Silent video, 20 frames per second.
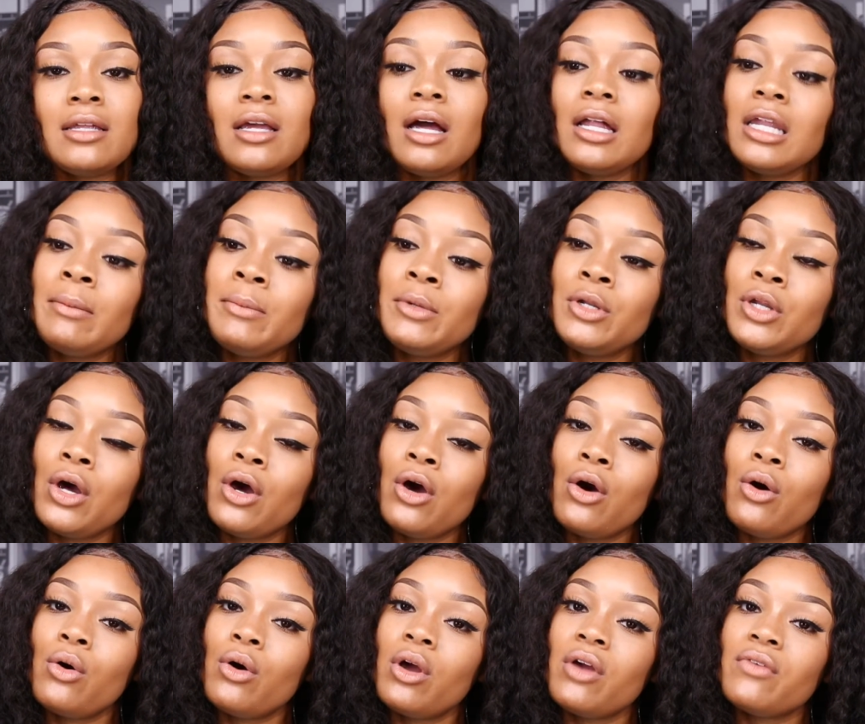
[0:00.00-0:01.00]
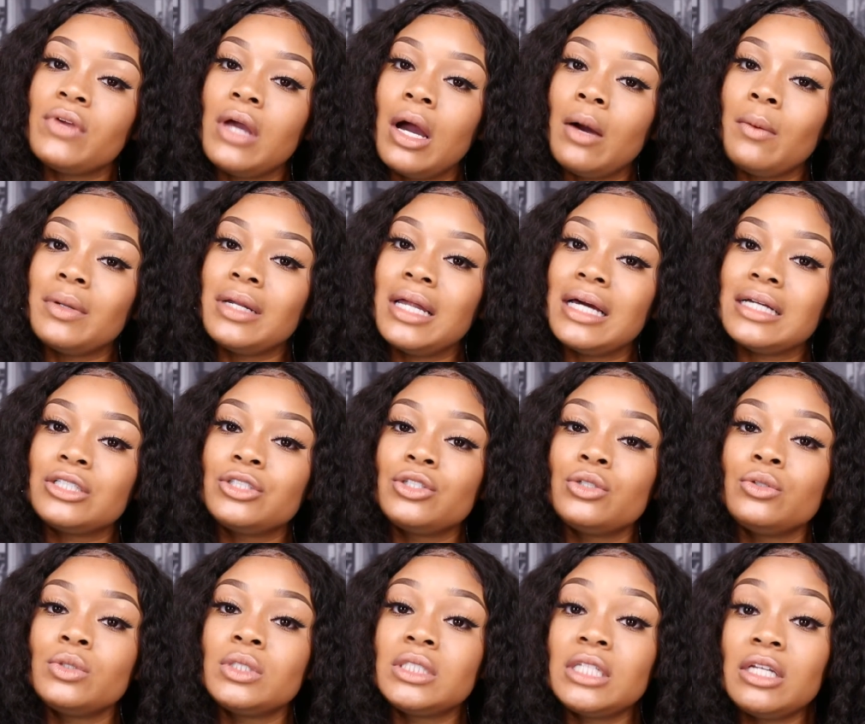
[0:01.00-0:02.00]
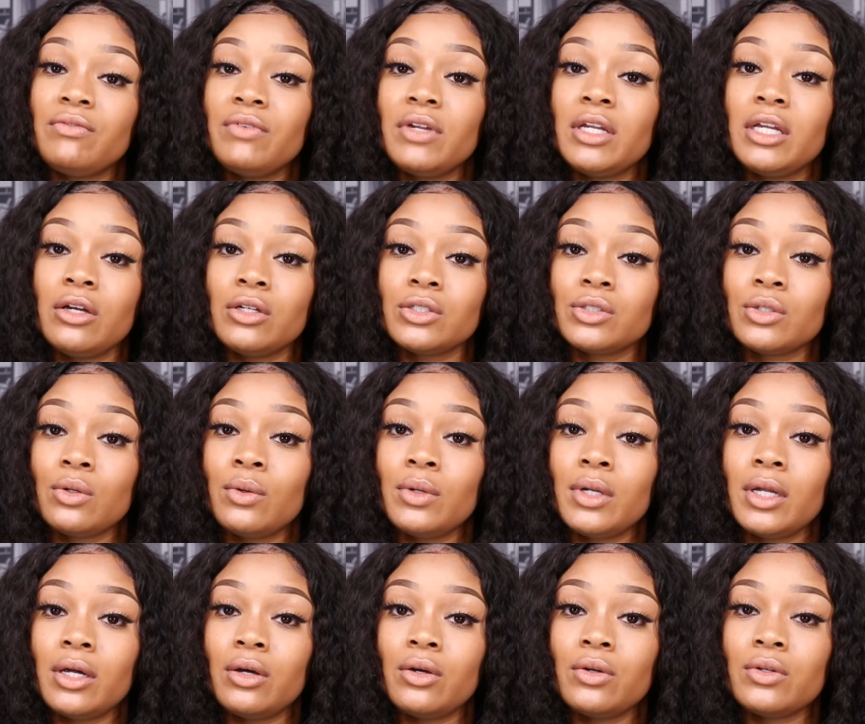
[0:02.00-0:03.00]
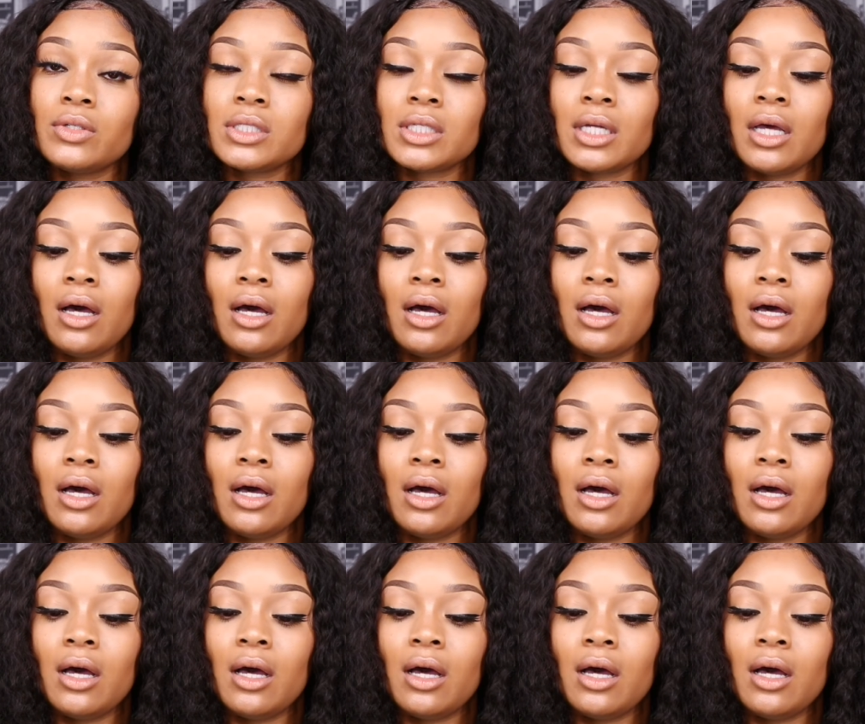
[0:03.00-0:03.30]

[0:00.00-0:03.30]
Y'all let me know if y'all would like to see videos on those.